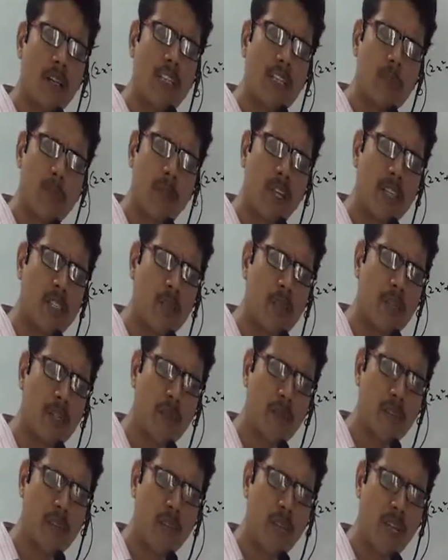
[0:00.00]
displacement
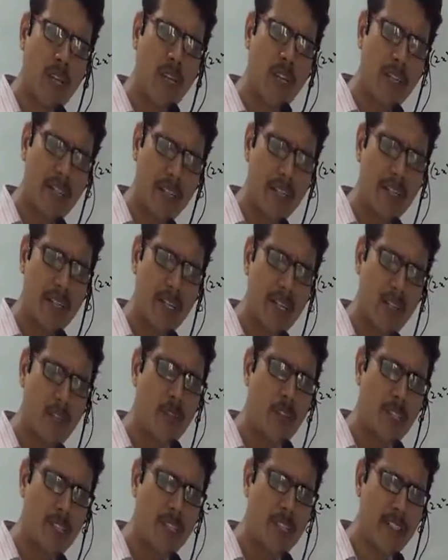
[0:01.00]
of the vehicle? And integral
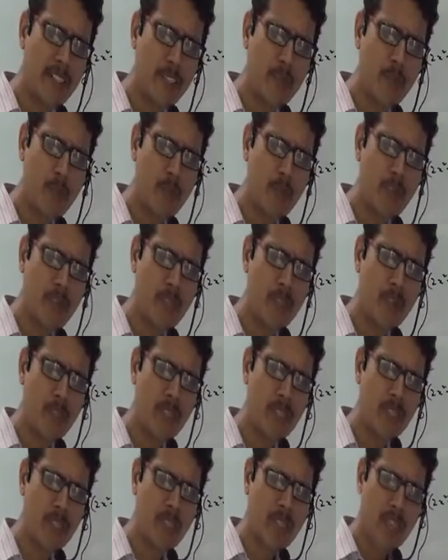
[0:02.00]
v dt you will be
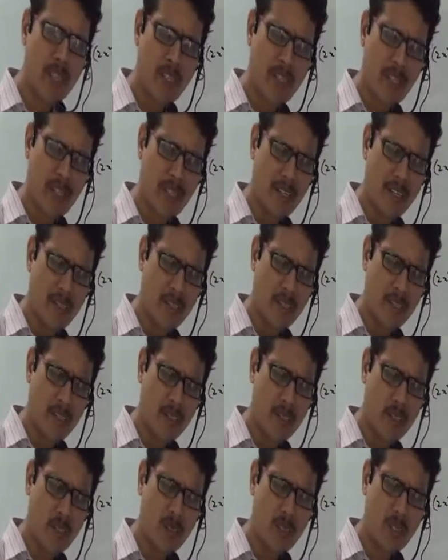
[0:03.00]
doing, and
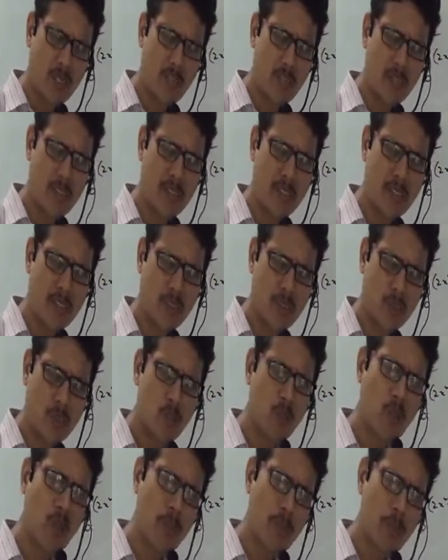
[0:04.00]
lower limit
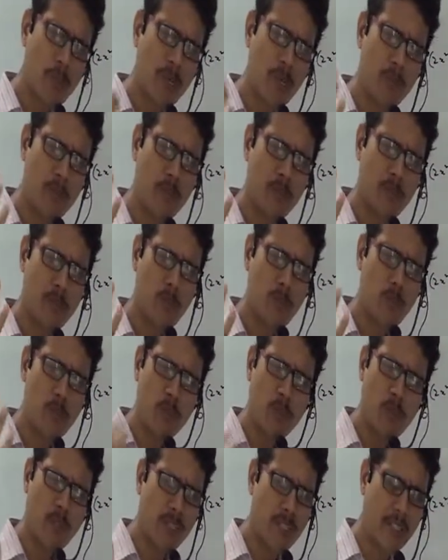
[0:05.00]
2, upper limit
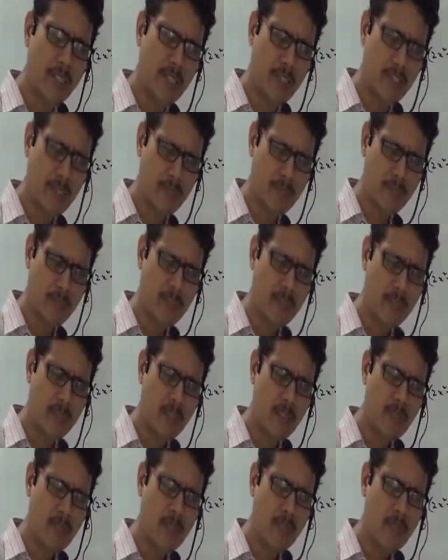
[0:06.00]
4 you can take.
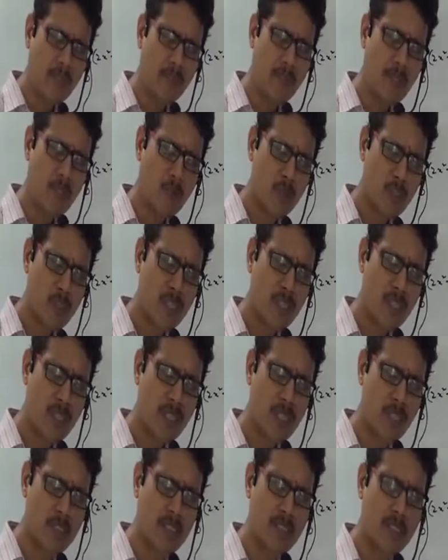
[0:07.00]
If the question is
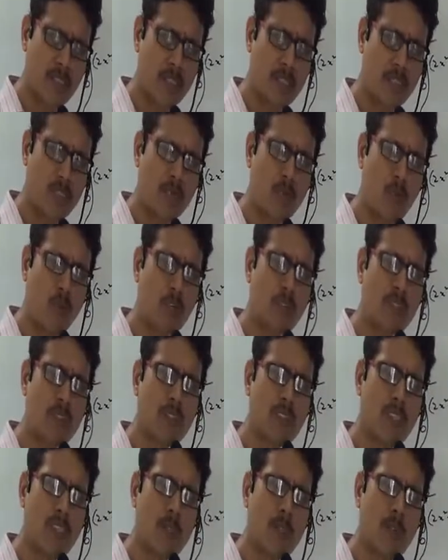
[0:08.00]
asked, what is
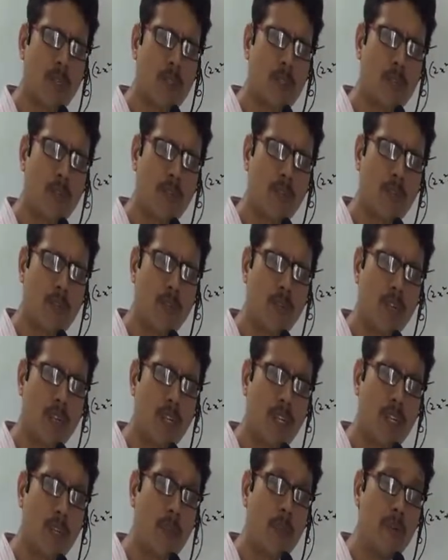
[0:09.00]
the displacement of the
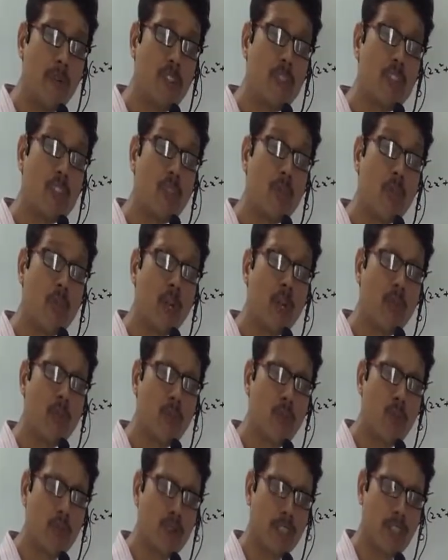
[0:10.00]
vehicle between 0
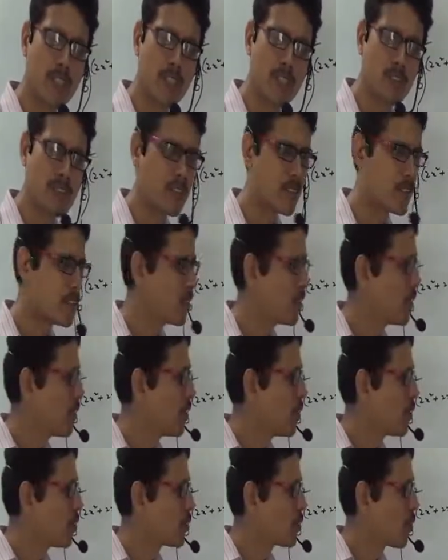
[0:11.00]
and 4 seconds?
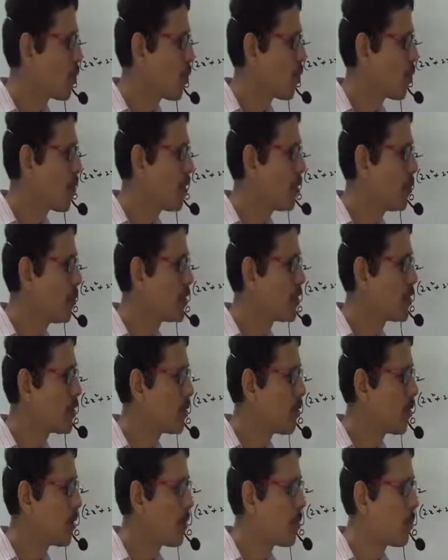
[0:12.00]
So lower limit
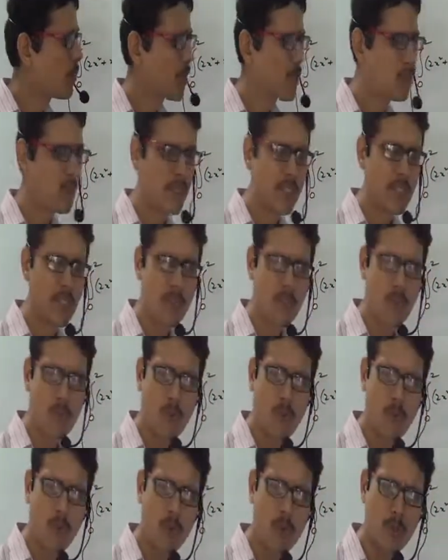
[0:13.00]
0, upper limit
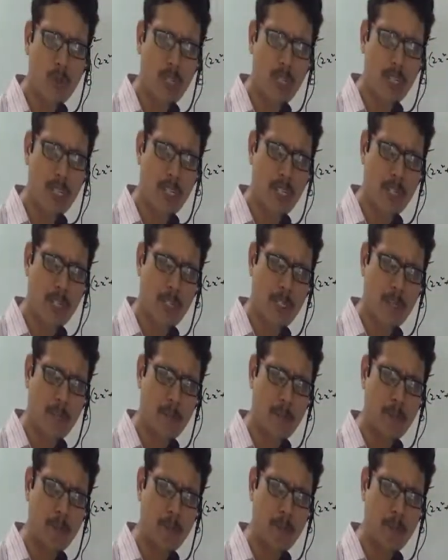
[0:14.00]
4 you can take.